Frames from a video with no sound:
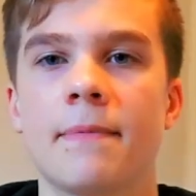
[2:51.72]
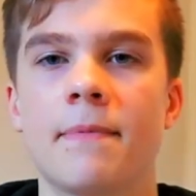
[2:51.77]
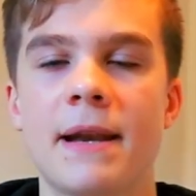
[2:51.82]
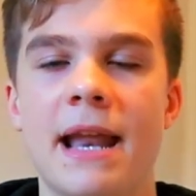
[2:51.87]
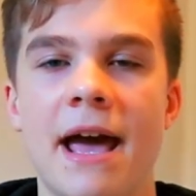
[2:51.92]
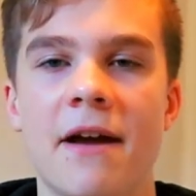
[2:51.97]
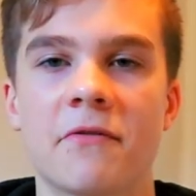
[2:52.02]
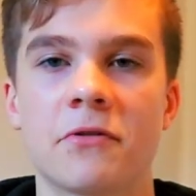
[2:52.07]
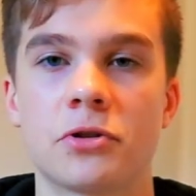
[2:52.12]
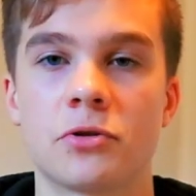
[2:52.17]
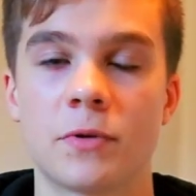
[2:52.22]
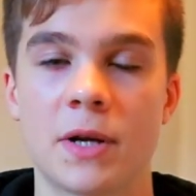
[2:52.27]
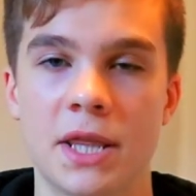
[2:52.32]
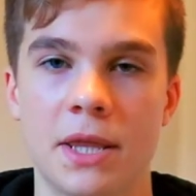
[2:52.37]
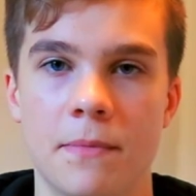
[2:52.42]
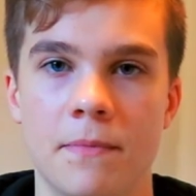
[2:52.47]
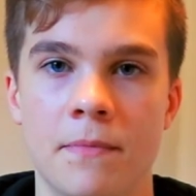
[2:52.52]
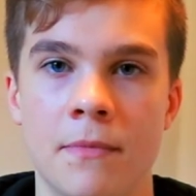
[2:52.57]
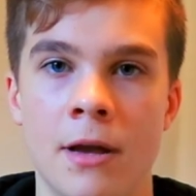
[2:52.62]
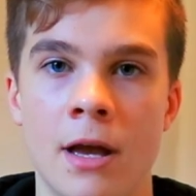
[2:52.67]
up an average
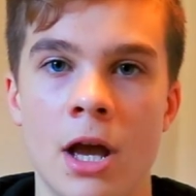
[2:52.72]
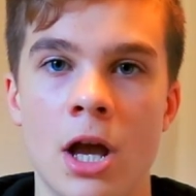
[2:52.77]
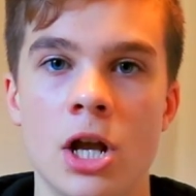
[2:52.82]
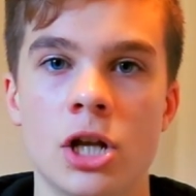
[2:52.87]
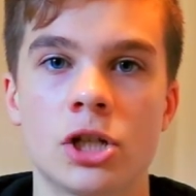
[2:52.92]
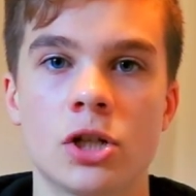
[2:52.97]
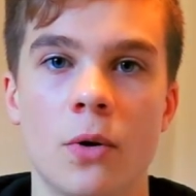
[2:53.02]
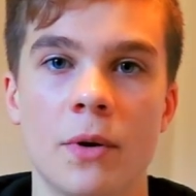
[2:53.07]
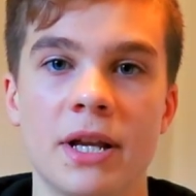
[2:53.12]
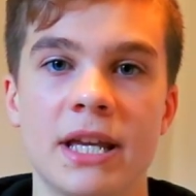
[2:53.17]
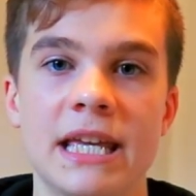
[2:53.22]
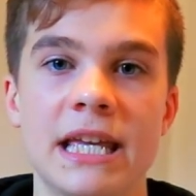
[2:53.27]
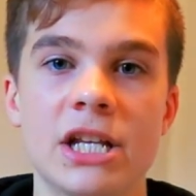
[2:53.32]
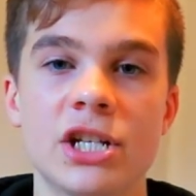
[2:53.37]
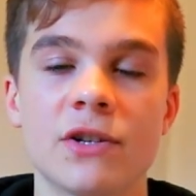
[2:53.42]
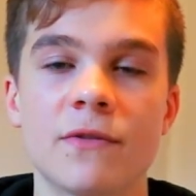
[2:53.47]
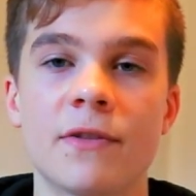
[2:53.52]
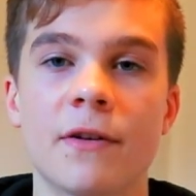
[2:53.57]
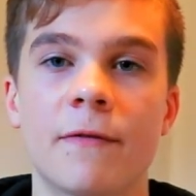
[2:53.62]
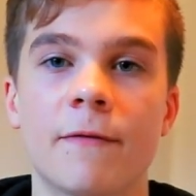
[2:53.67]
rhythm, showing
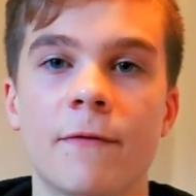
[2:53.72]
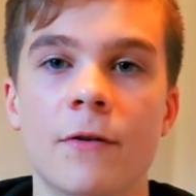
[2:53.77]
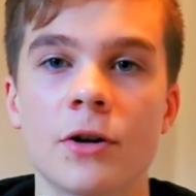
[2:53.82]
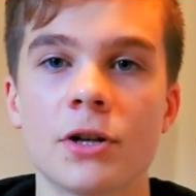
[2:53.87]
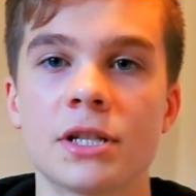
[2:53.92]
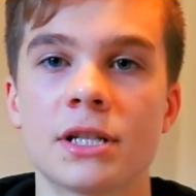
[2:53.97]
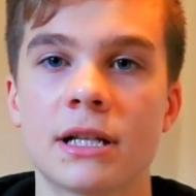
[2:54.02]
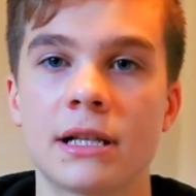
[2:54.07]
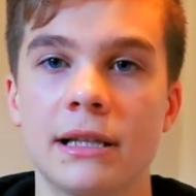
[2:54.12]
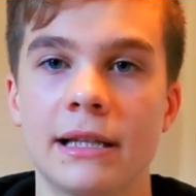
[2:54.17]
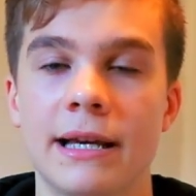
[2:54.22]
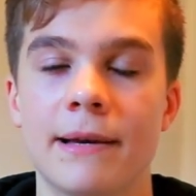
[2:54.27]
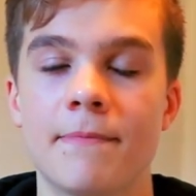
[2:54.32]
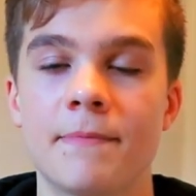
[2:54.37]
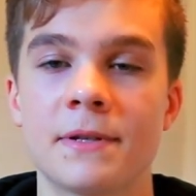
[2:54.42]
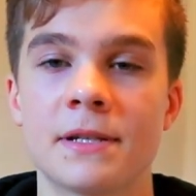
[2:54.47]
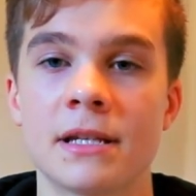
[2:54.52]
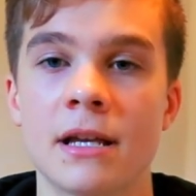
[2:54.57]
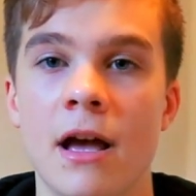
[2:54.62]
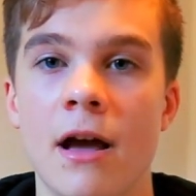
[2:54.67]
each of the first
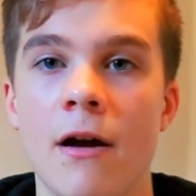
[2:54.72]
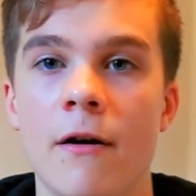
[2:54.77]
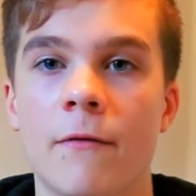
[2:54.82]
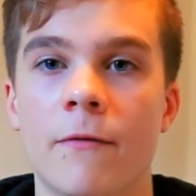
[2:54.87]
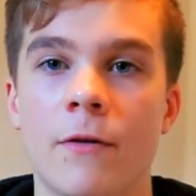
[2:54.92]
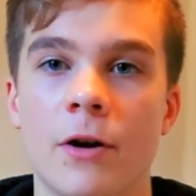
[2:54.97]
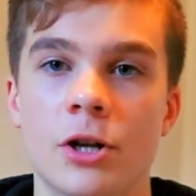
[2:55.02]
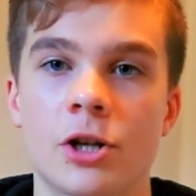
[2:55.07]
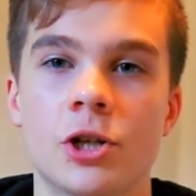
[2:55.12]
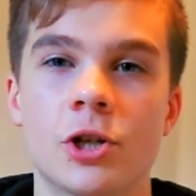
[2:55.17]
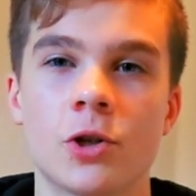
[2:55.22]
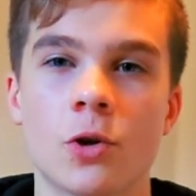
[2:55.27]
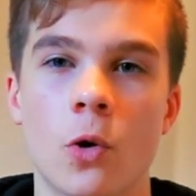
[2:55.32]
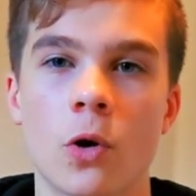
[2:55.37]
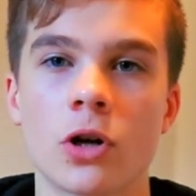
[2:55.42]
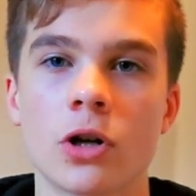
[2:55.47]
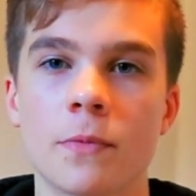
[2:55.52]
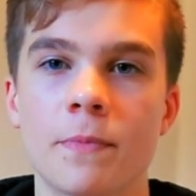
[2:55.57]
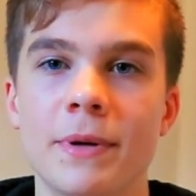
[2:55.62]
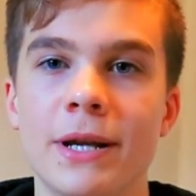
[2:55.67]
clips for a
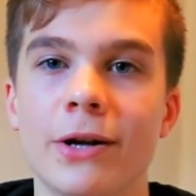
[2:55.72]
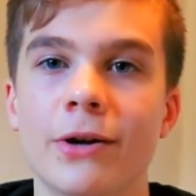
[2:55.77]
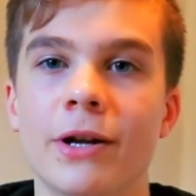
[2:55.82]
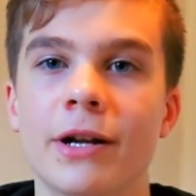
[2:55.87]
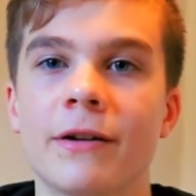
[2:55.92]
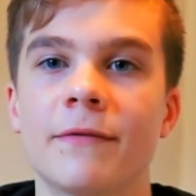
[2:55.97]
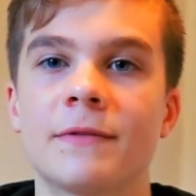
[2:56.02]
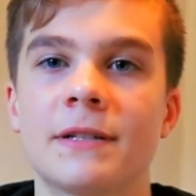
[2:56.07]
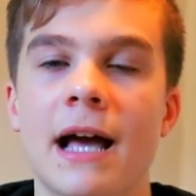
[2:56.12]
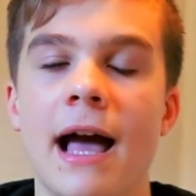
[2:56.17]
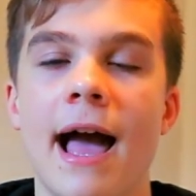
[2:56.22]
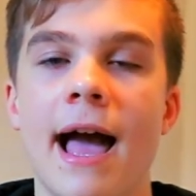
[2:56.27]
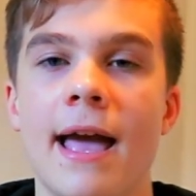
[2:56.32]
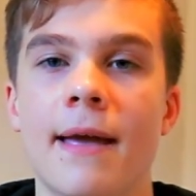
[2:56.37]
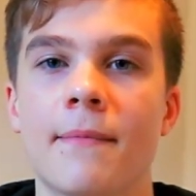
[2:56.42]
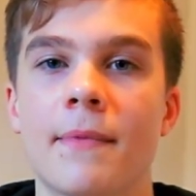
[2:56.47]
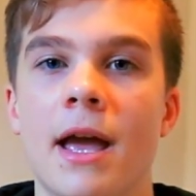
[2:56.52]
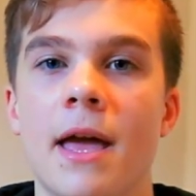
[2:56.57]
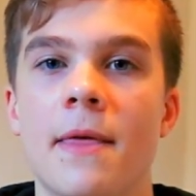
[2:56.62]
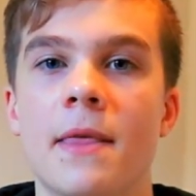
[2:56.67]
shorter period of
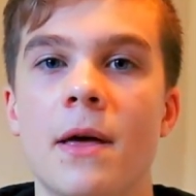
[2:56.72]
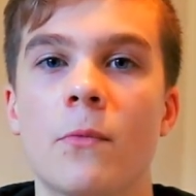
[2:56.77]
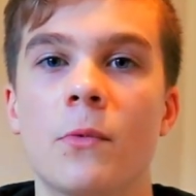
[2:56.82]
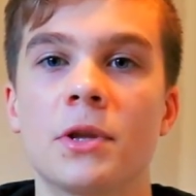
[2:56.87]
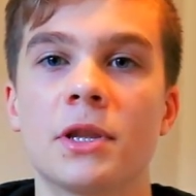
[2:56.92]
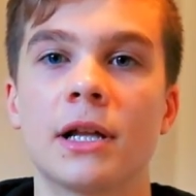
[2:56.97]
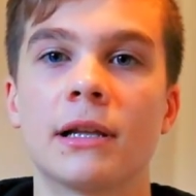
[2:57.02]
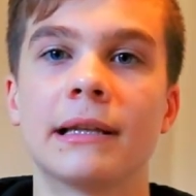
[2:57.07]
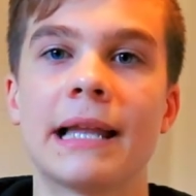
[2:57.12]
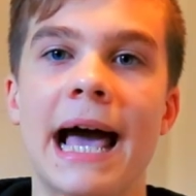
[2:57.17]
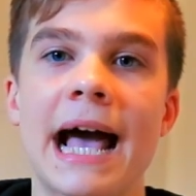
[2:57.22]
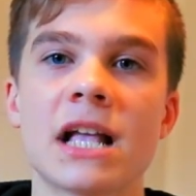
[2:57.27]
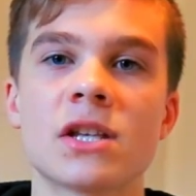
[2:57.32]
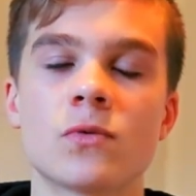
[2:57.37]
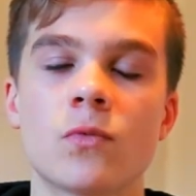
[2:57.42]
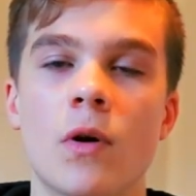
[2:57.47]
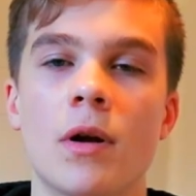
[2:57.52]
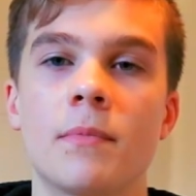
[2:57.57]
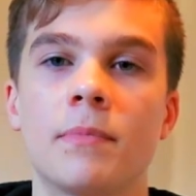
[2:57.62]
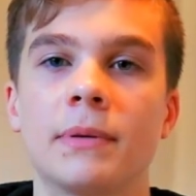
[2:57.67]
time, and then when the
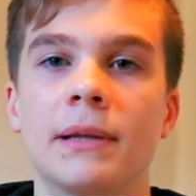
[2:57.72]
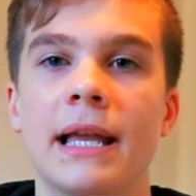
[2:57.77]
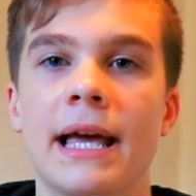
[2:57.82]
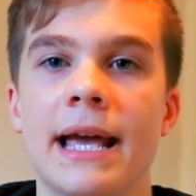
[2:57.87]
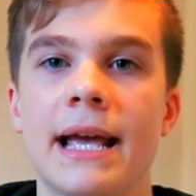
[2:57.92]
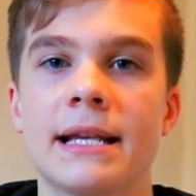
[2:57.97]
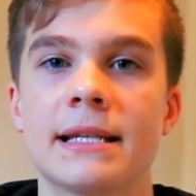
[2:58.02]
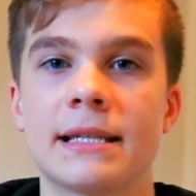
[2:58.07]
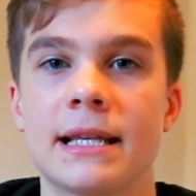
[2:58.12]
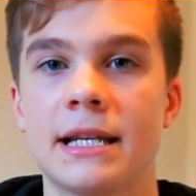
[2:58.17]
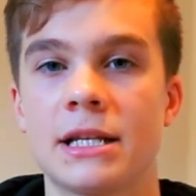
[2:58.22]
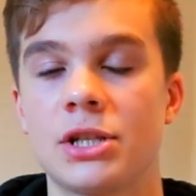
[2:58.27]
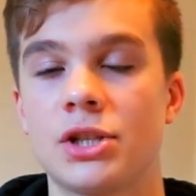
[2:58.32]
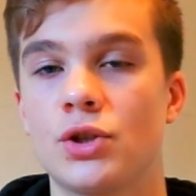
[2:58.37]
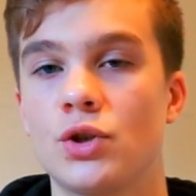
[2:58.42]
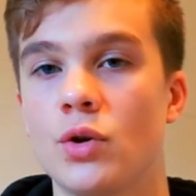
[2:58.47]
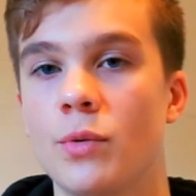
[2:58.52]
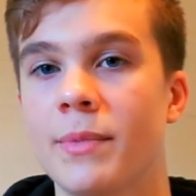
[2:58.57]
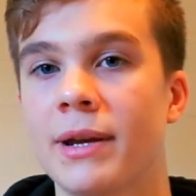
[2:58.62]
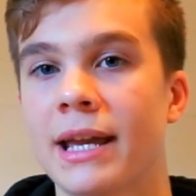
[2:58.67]
last one plays that is
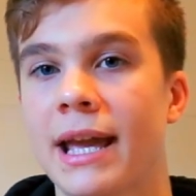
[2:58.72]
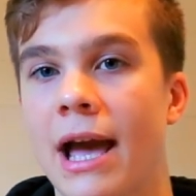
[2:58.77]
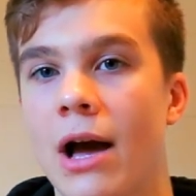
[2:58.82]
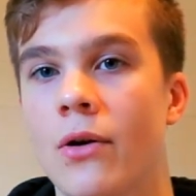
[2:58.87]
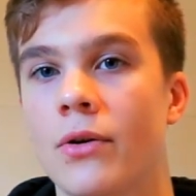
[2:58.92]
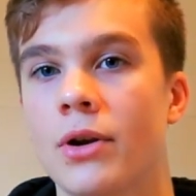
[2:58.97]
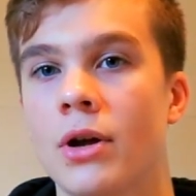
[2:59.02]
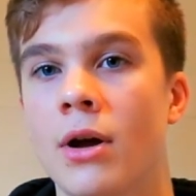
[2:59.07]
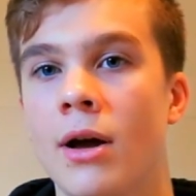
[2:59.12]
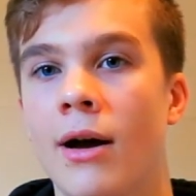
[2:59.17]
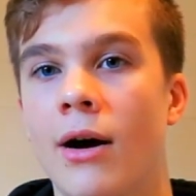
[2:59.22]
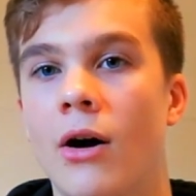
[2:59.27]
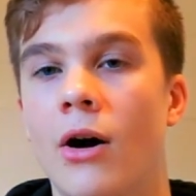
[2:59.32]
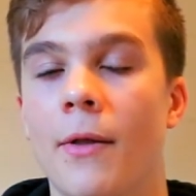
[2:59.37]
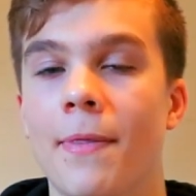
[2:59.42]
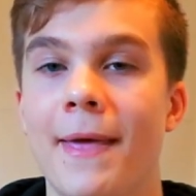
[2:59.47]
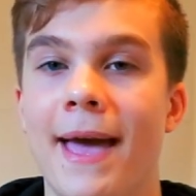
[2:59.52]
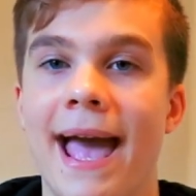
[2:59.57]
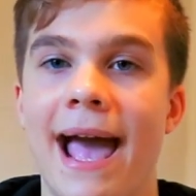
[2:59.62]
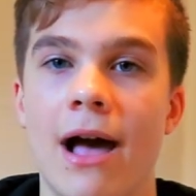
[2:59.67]
zooming out
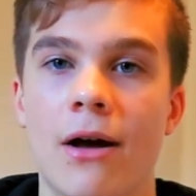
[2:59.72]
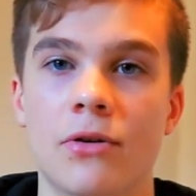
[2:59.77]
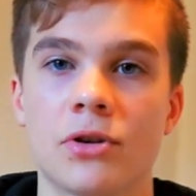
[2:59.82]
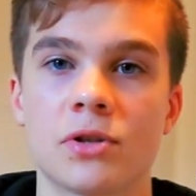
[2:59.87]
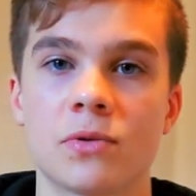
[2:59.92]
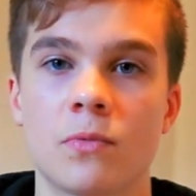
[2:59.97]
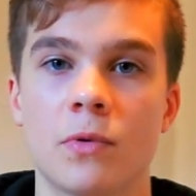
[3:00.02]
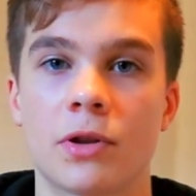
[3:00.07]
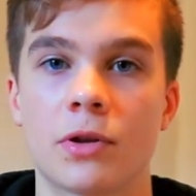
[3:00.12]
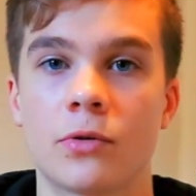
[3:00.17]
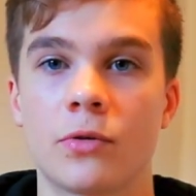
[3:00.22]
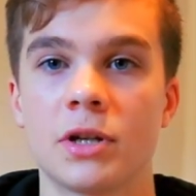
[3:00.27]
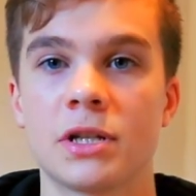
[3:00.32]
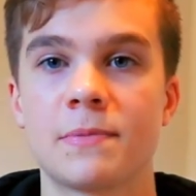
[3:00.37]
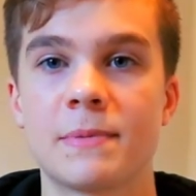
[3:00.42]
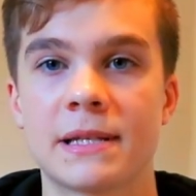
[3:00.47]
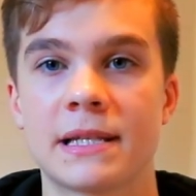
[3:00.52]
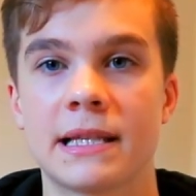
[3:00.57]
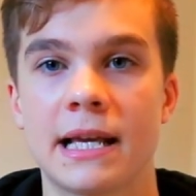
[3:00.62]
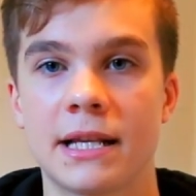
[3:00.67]
on the house with
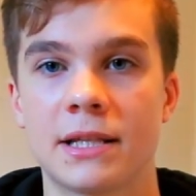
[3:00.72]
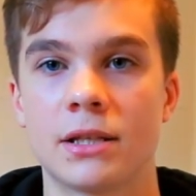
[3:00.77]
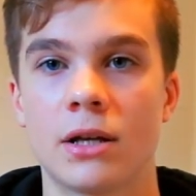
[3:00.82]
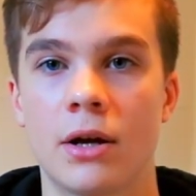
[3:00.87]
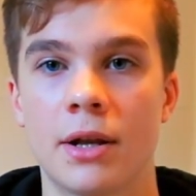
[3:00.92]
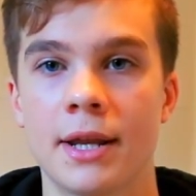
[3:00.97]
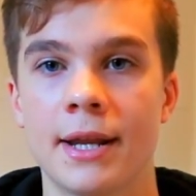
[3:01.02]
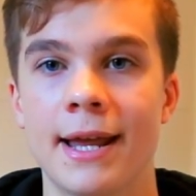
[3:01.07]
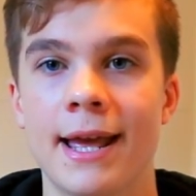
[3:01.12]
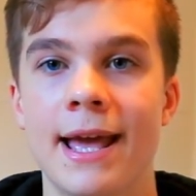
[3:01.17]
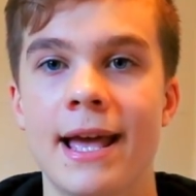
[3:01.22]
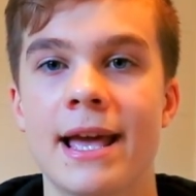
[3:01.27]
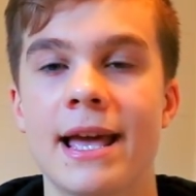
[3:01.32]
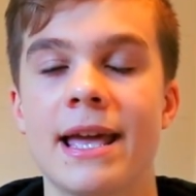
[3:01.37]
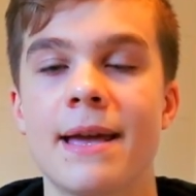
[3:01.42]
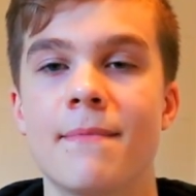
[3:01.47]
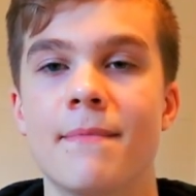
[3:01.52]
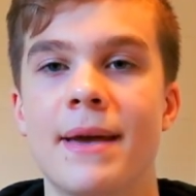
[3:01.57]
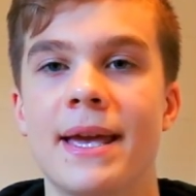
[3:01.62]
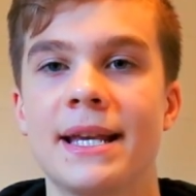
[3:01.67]
Christmas lights on it,
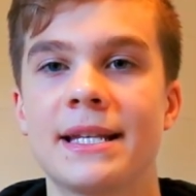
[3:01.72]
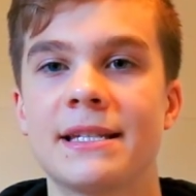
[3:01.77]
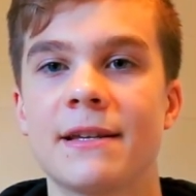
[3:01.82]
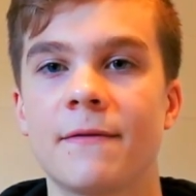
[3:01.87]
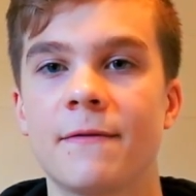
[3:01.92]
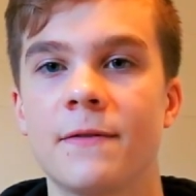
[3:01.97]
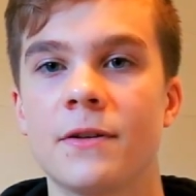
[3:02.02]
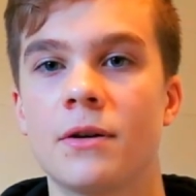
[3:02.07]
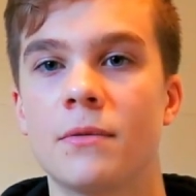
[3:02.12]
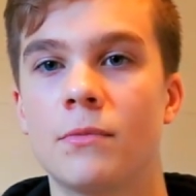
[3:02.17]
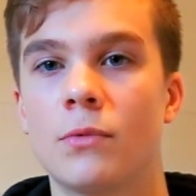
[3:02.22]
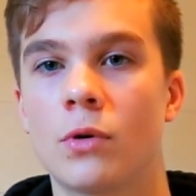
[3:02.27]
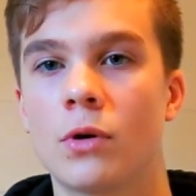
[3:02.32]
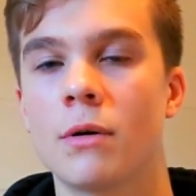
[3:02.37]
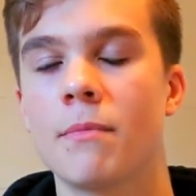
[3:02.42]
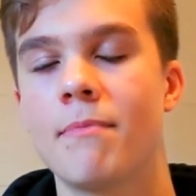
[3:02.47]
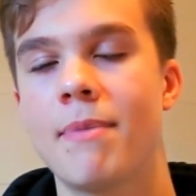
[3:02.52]
it makes it feel more